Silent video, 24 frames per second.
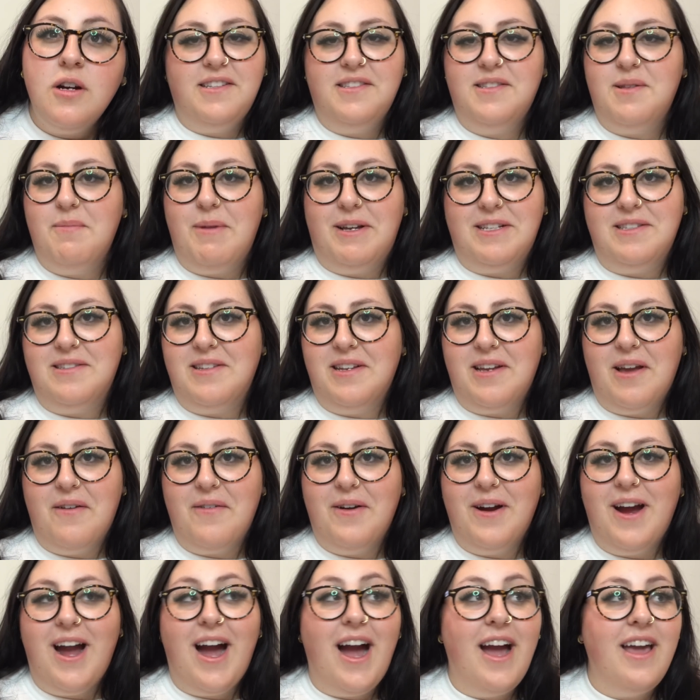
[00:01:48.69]
It's the best thing
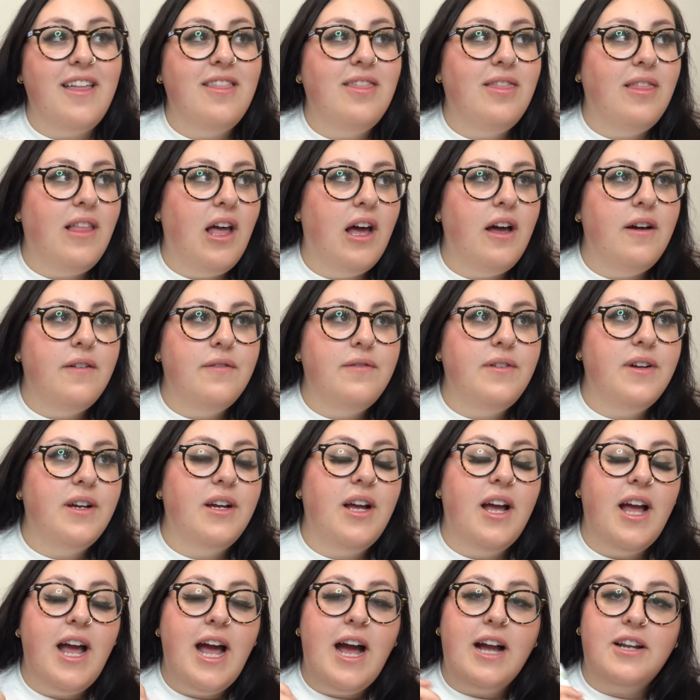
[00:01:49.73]
ever. I love
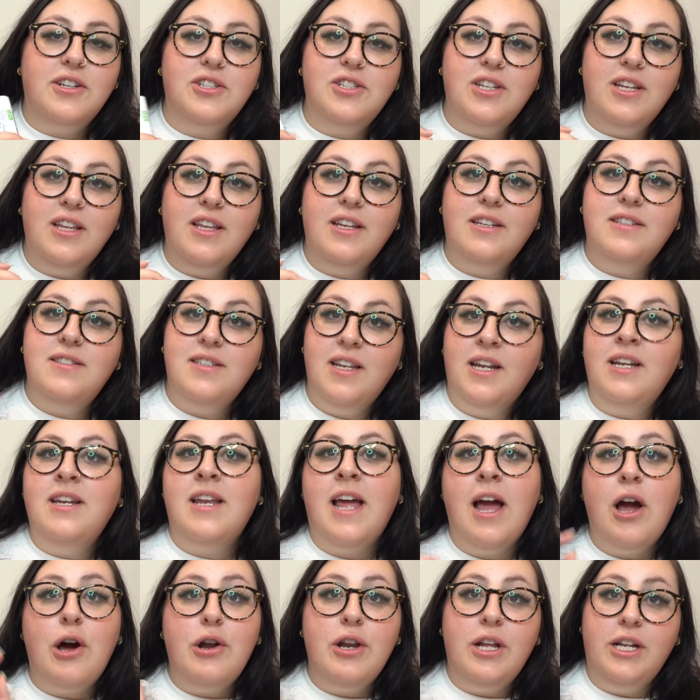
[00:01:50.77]
actually like sitting
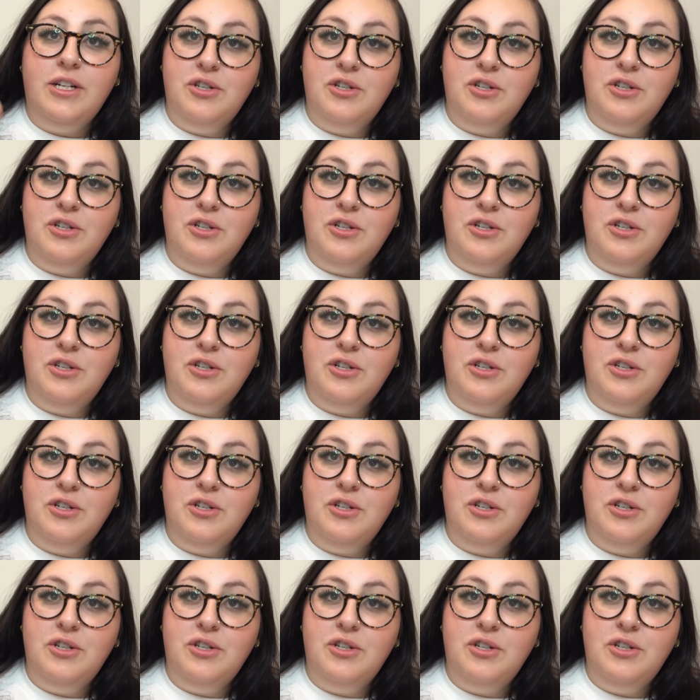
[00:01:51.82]
down,